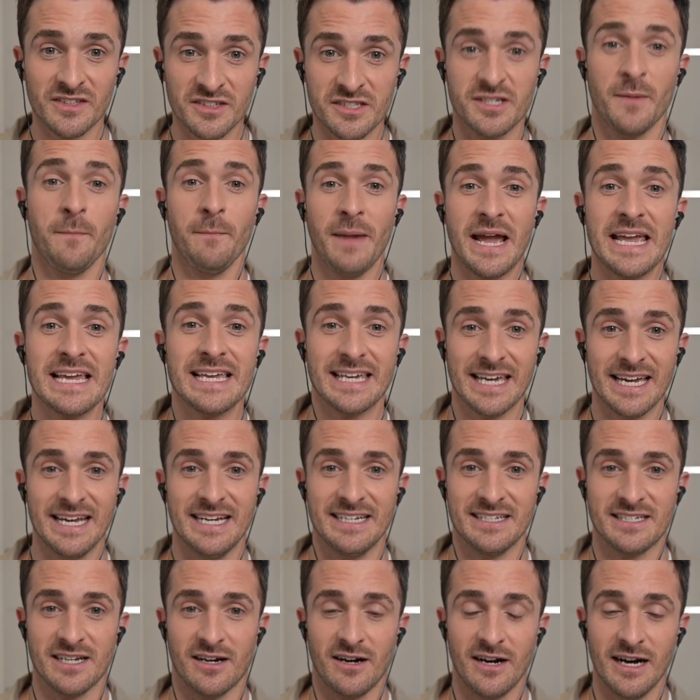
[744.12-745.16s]
to make it
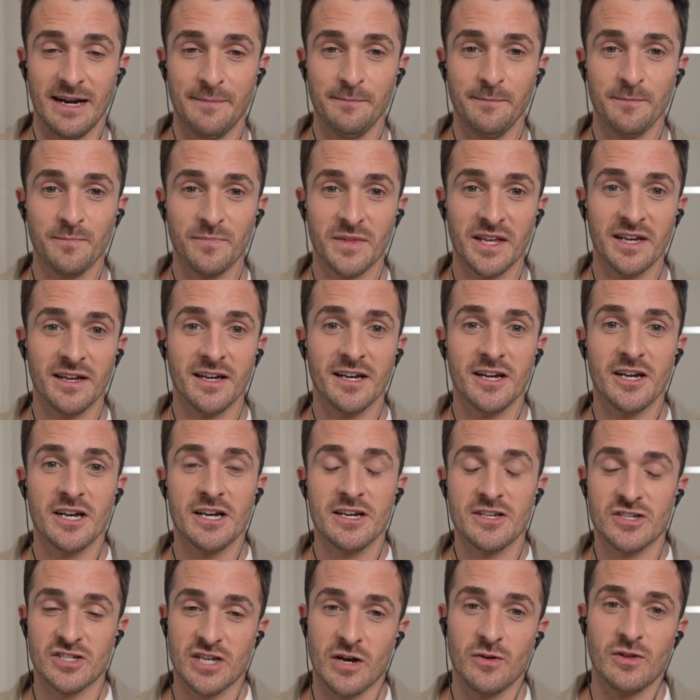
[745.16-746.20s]
in time.
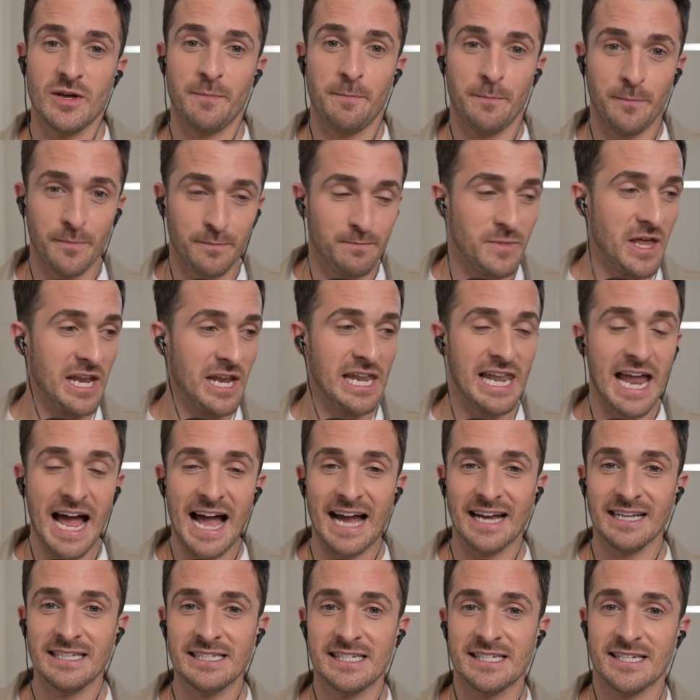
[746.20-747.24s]
So the, the
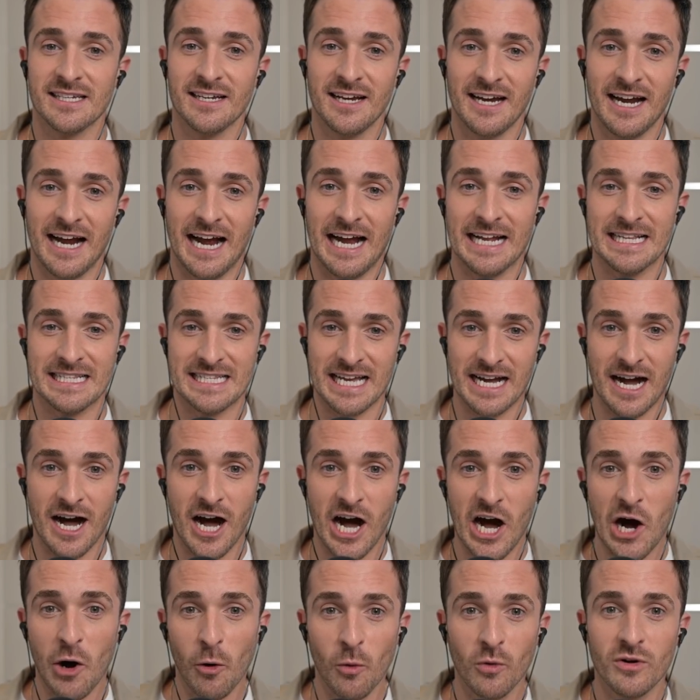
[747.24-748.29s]
lads had to
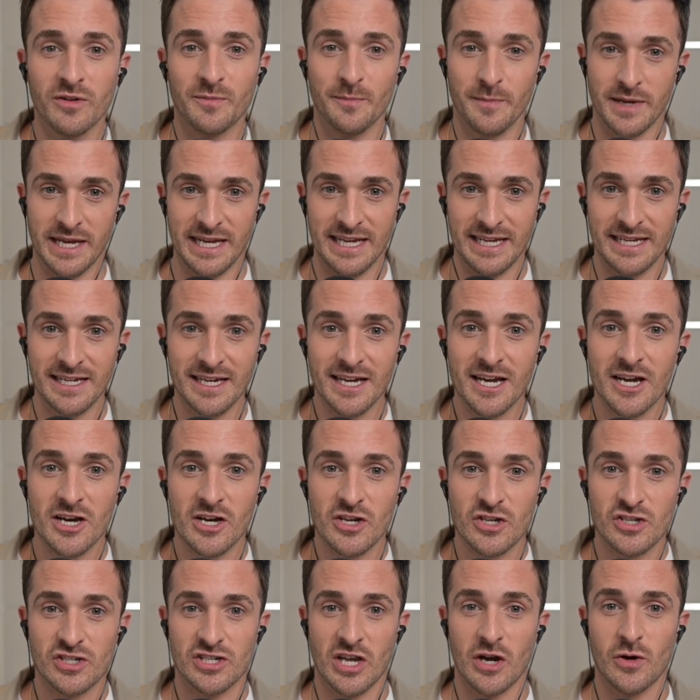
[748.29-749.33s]
hold me
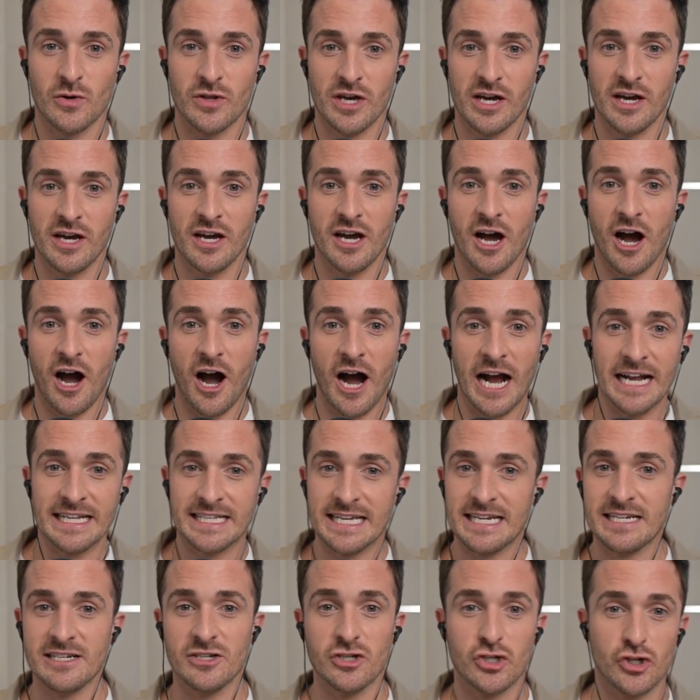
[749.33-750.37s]
so that I
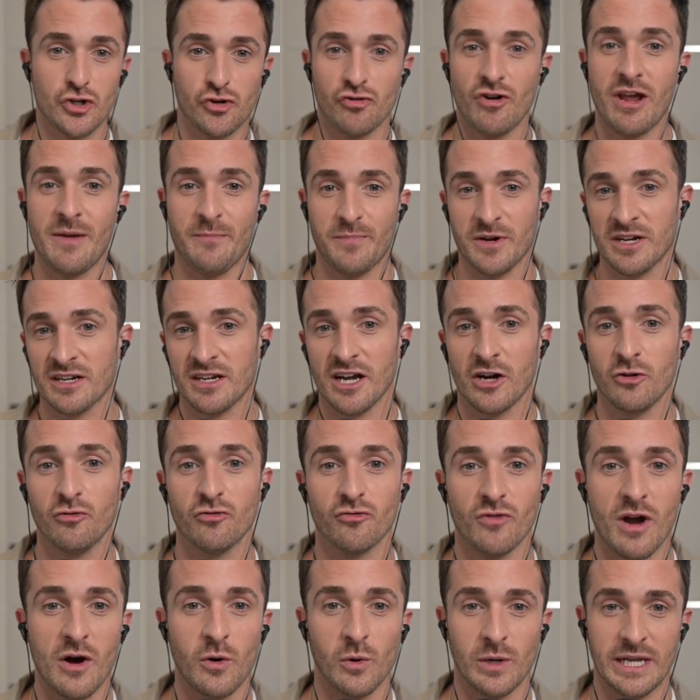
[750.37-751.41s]
didn't trip and go
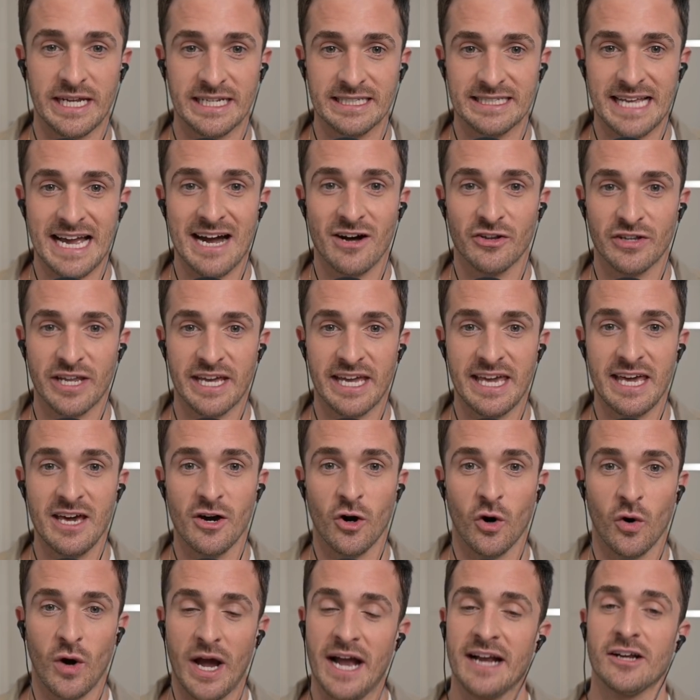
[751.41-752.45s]
rolling down the
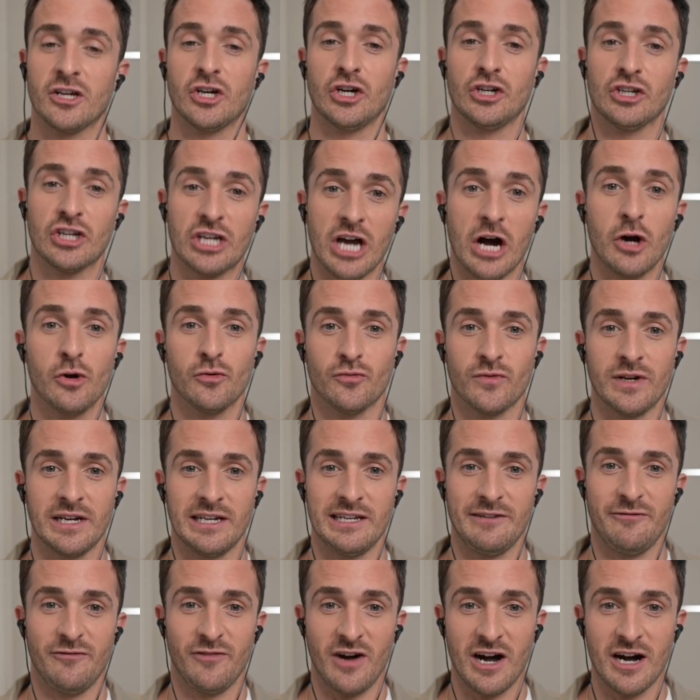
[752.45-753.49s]
hill and could go
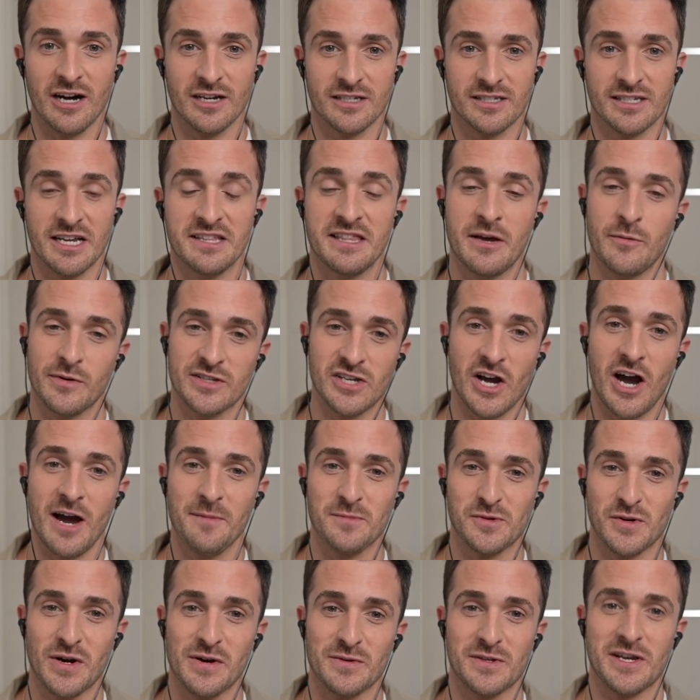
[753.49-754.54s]
really fast. And there were
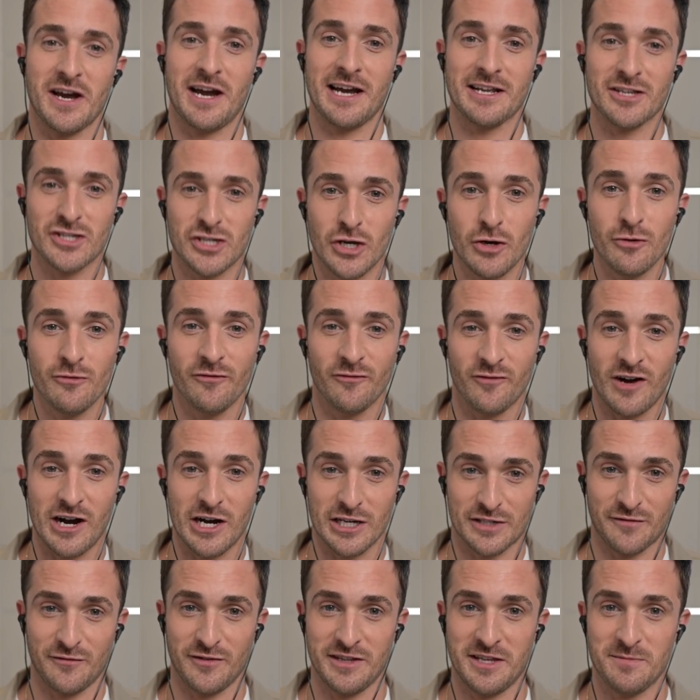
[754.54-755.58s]
times where I was going too
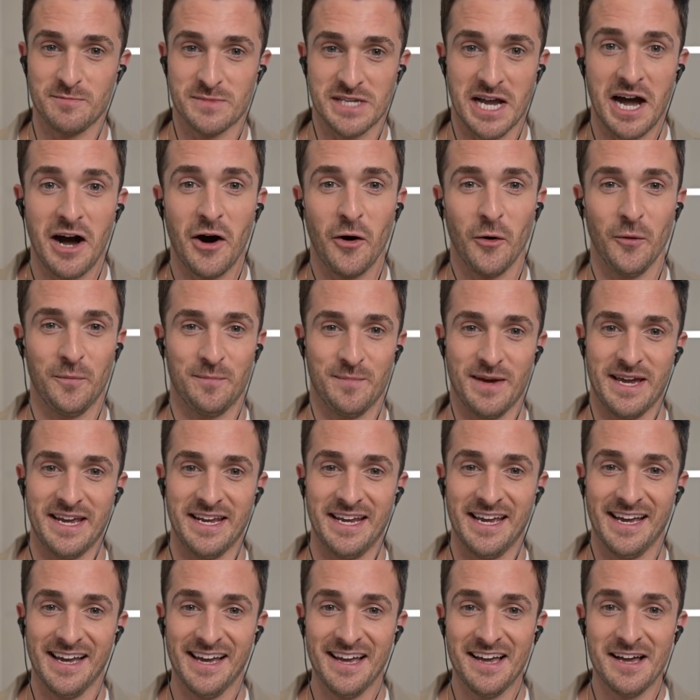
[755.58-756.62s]
fast for them to hold
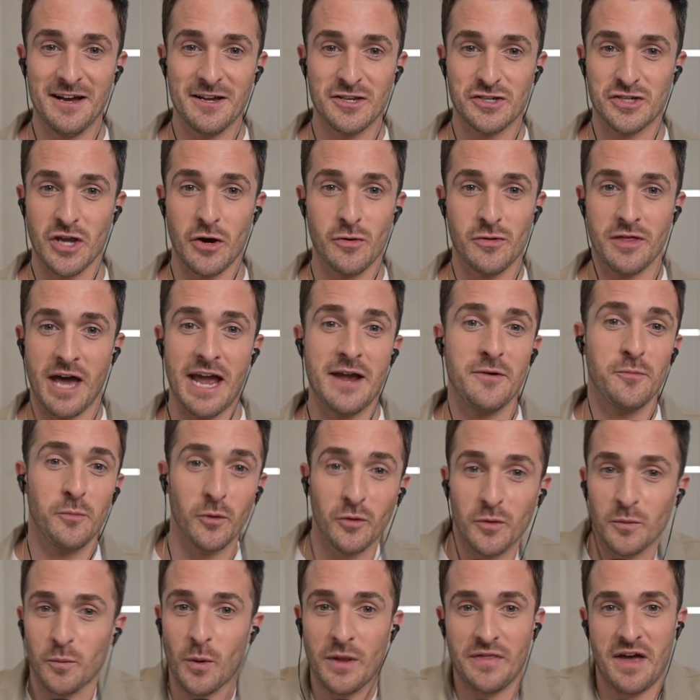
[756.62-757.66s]
me. So they,
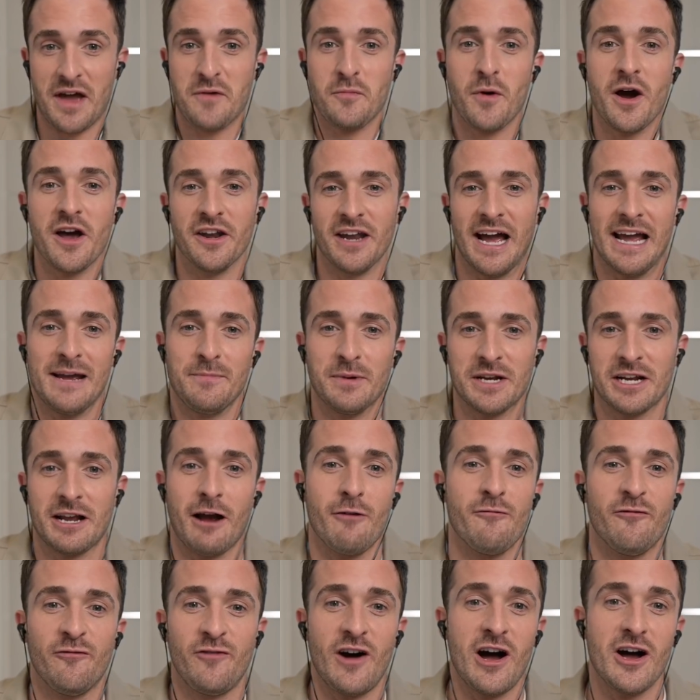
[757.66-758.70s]
well, they weren't able to
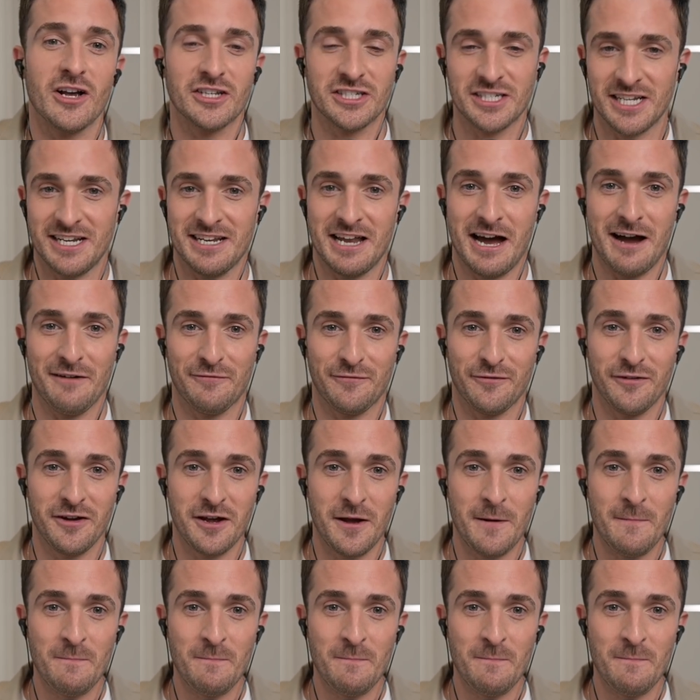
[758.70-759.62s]
go fast enough